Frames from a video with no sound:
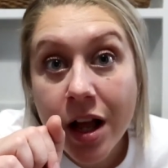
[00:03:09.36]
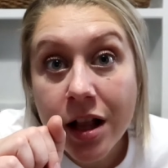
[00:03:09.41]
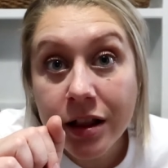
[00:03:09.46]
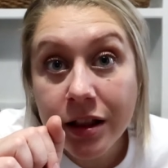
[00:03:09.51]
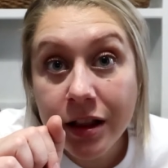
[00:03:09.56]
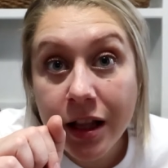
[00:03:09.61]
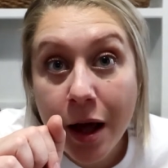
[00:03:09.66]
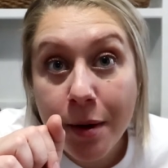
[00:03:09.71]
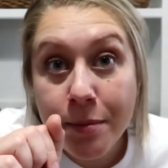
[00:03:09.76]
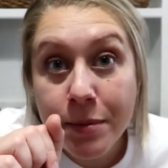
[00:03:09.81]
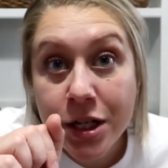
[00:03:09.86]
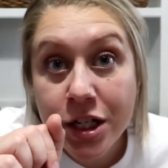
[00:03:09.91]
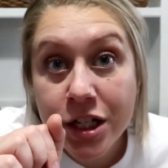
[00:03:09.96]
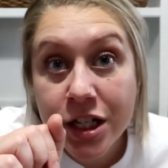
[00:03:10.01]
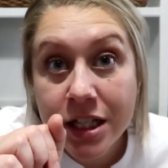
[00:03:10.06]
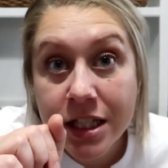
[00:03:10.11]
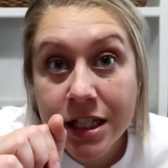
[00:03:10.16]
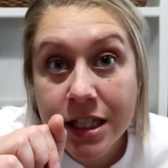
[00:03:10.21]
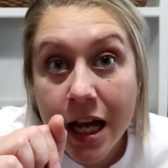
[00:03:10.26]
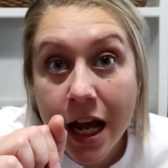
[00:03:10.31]
let me
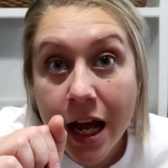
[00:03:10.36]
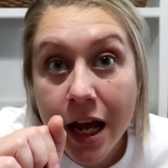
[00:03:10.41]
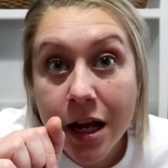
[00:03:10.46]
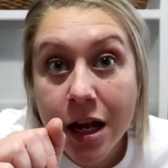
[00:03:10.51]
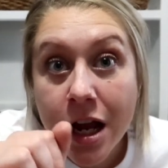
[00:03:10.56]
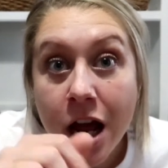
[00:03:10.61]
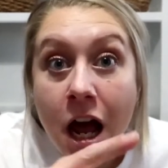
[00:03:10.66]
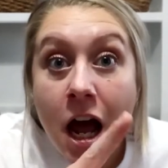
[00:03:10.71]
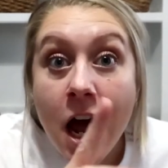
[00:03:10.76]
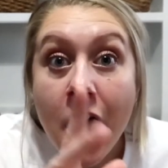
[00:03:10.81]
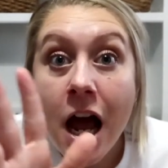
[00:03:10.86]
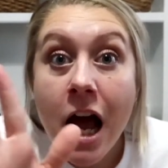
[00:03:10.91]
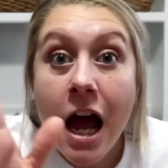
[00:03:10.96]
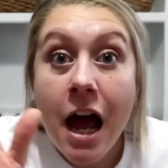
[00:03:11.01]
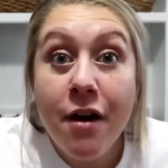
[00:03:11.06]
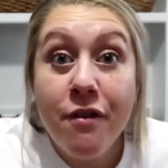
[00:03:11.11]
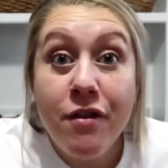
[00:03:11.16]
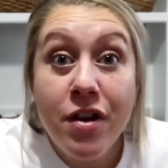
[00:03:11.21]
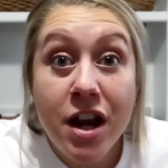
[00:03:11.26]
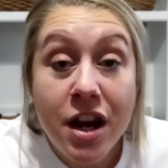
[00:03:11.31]
just say,
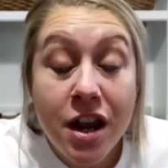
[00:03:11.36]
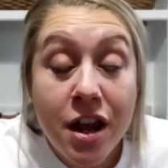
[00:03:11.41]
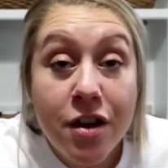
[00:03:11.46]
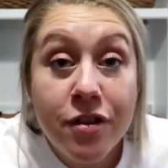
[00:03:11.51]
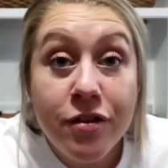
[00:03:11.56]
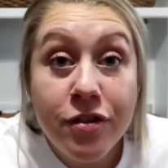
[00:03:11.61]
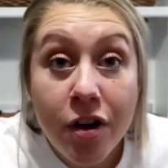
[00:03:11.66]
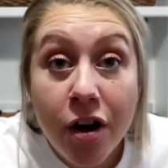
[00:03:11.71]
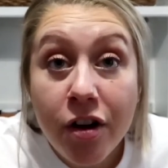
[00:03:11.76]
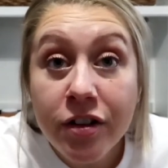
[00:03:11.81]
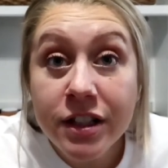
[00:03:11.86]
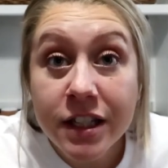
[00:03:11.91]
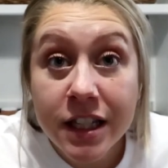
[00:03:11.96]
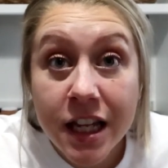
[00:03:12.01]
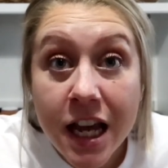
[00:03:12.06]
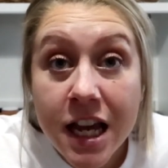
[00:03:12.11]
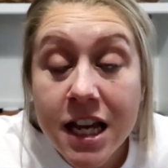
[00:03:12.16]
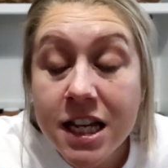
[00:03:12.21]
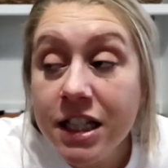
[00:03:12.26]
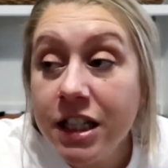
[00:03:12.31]
have any of y'all's
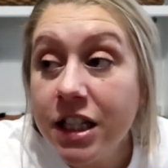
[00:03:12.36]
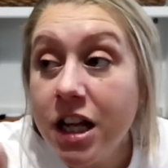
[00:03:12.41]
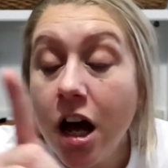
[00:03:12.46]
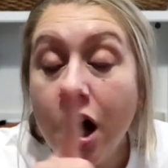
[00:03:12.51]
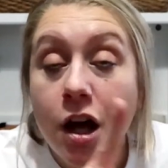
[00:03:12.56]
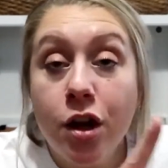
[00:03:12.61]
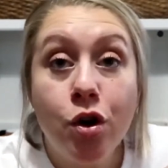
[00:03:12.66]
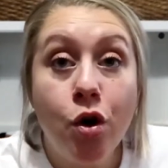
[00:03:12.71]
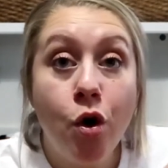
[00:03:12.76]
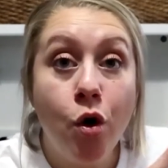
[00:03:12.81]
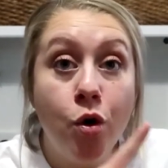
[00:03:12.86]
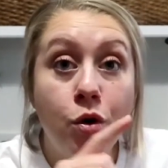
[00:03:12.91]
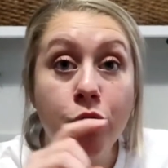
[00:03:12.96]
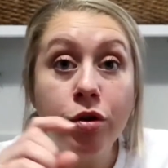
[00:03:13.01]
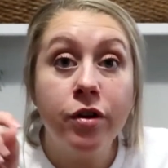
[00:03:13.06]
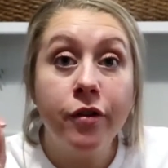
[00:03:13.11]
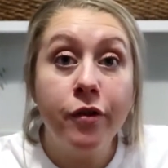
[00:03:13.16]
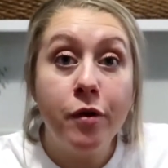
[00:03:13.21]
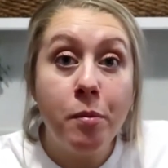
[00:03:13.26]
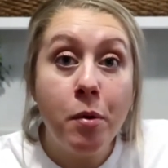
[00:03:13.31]
kids gotten
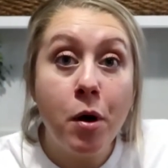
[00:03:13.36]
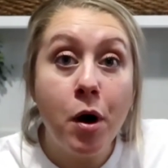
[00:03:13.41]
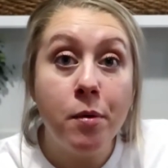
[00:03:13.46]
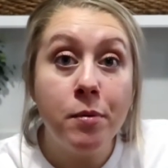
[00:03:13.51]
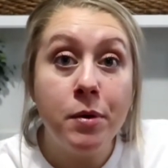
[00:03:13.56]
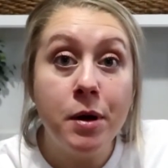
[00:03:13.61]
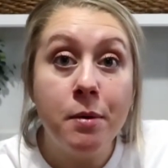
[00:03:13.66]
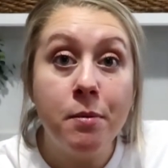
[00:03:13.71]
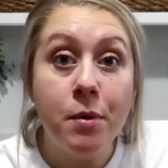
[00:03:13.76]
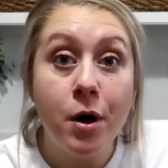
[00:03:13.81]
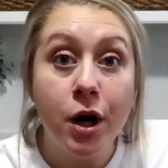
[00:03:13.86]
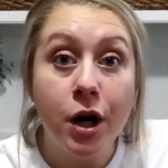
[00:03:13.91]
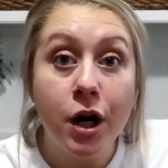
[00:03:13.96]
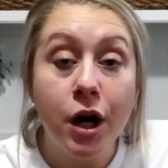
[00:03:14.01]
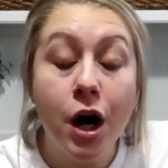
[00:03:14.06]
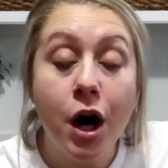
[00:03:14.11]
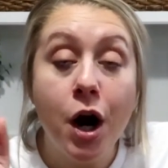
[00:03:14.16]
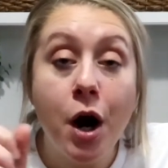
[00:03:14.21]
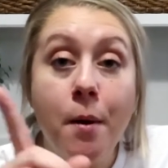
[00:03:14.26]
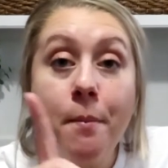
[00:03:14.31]
hold of a permanent
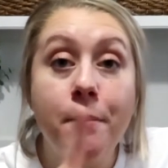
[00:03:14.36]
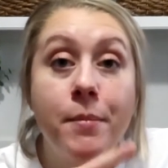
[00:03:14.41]
marker?